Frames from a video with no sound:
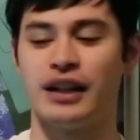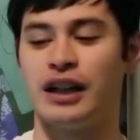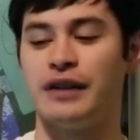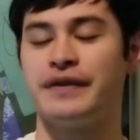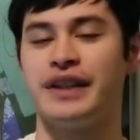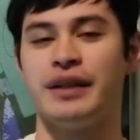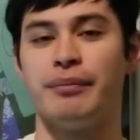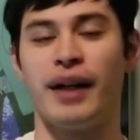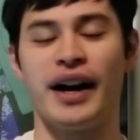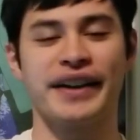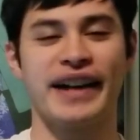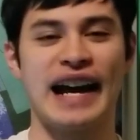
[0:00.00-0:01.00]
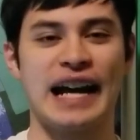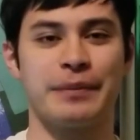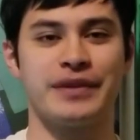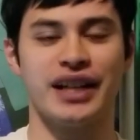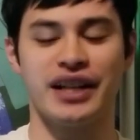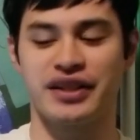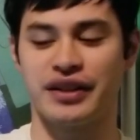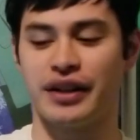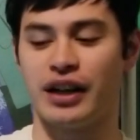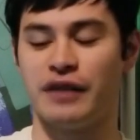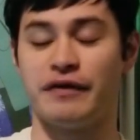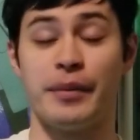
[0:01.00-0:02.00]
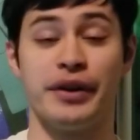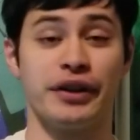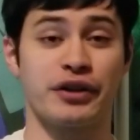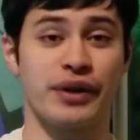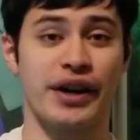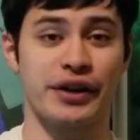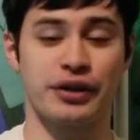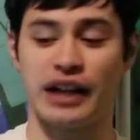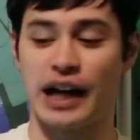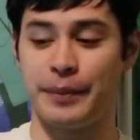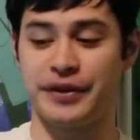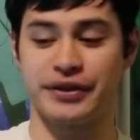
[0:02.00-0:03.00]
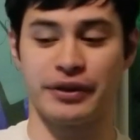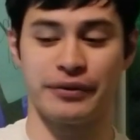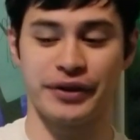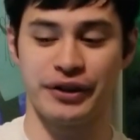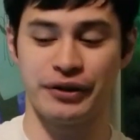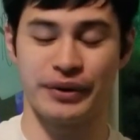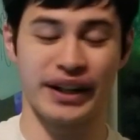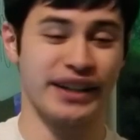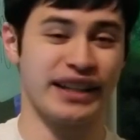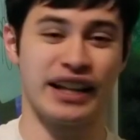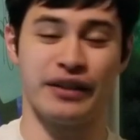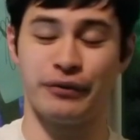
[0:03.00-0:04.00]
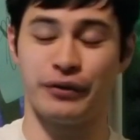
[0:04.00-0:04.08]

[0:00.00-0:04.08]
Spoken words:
of the manga adaptation of Familia Chronicle episode review, and I can't